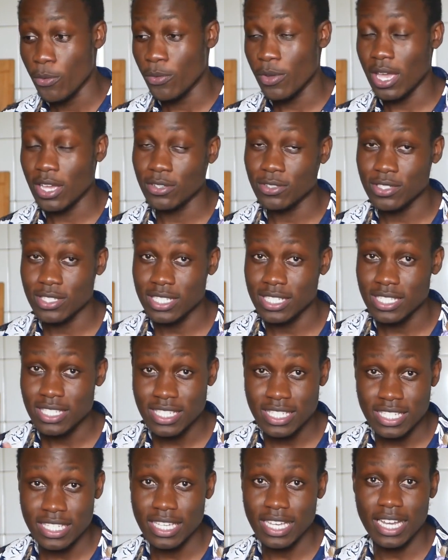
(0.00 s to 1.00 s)
we are using
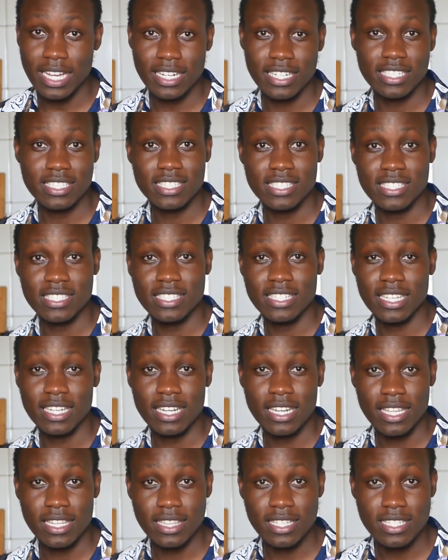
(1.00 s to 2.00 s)
C arrays
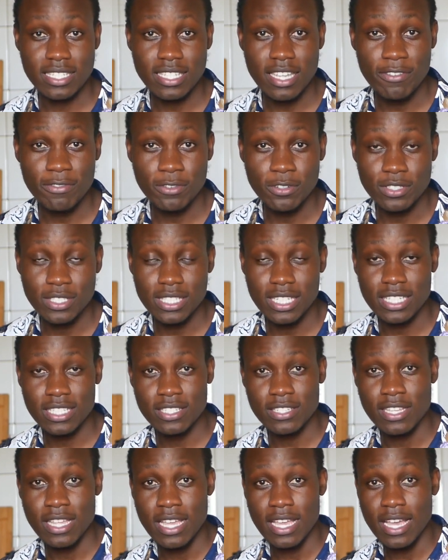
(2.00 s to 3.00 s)
instead, and this affords
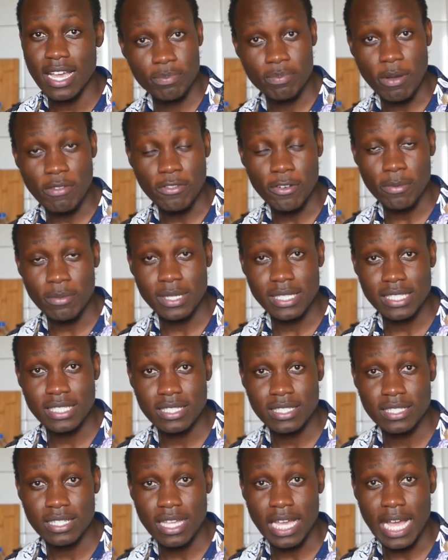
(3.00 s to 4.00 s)
us
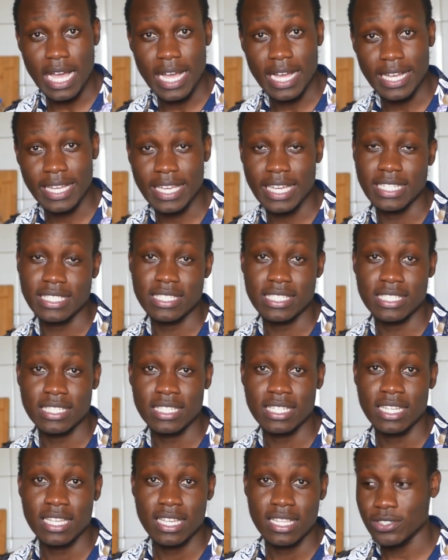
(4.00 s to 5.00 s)
performance
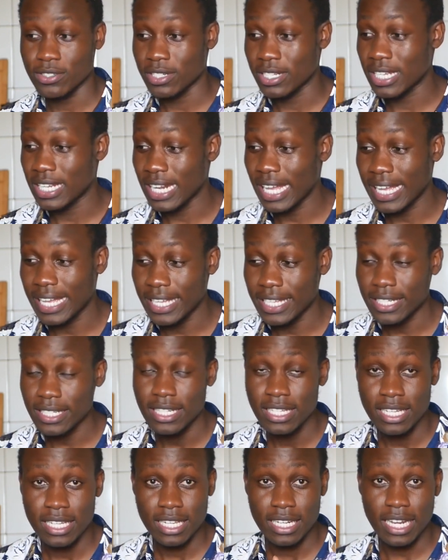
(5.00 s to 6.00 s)
gains. And again,
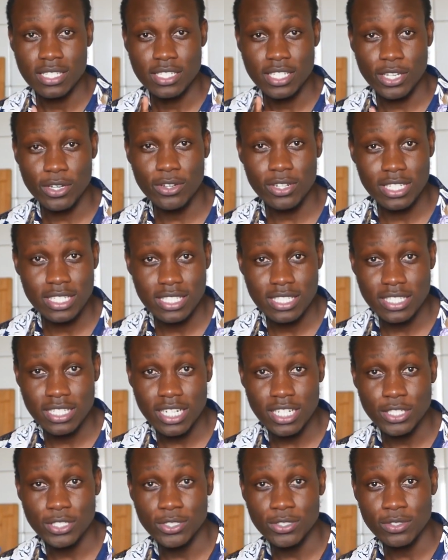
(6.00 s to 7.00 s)
single
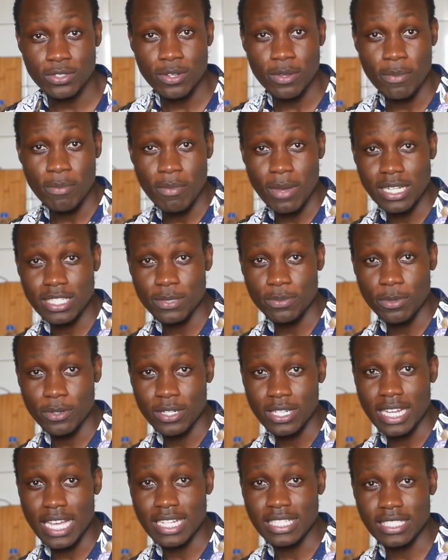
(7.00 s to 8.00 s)
instruction, multiple
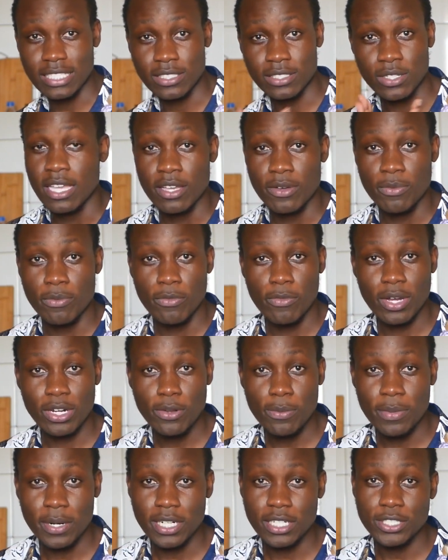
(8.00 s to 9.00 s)
data. One
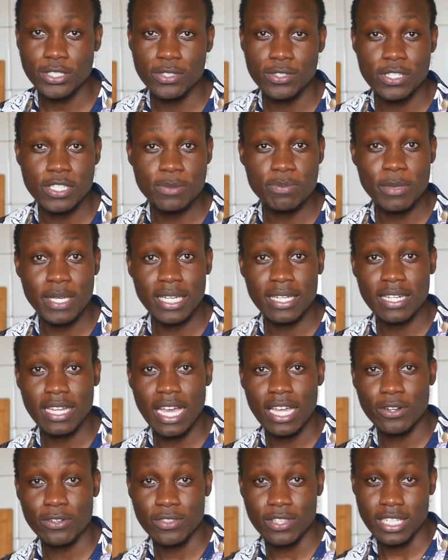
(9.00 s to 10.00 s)
operation is being
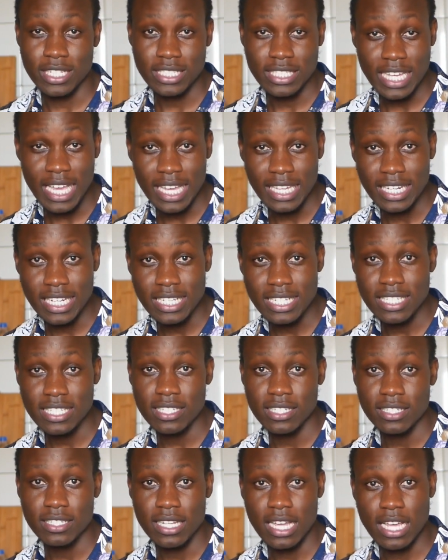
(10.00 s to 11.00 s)
done on the entire
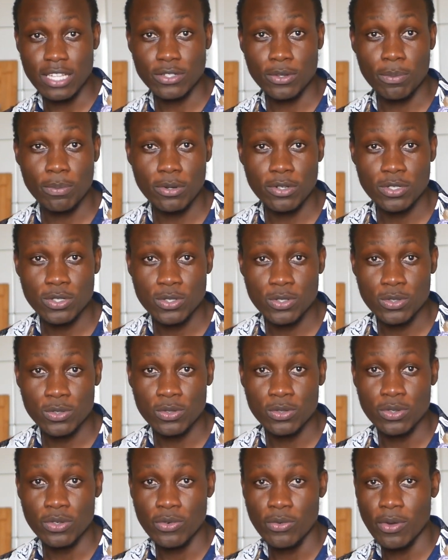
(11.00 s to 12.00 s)
dataset as opposed
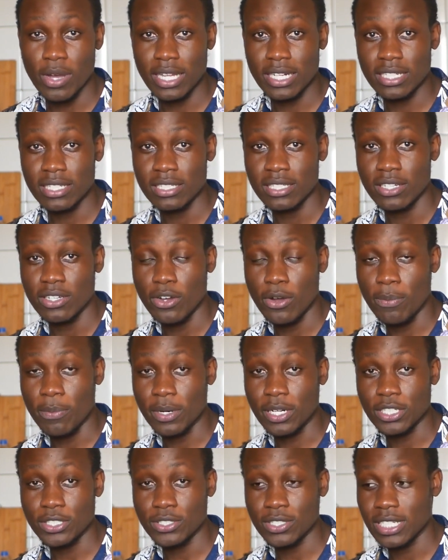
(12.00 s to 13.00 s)
to one
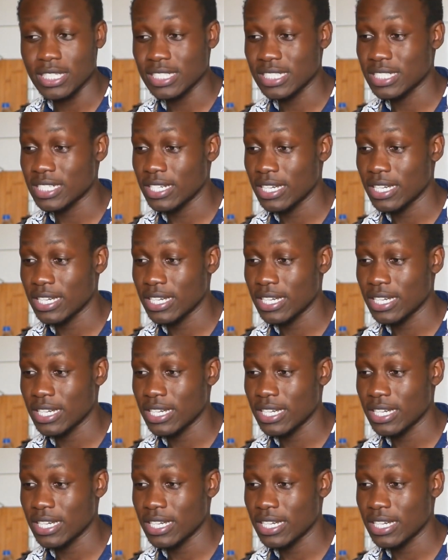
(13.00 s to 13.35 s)
operation at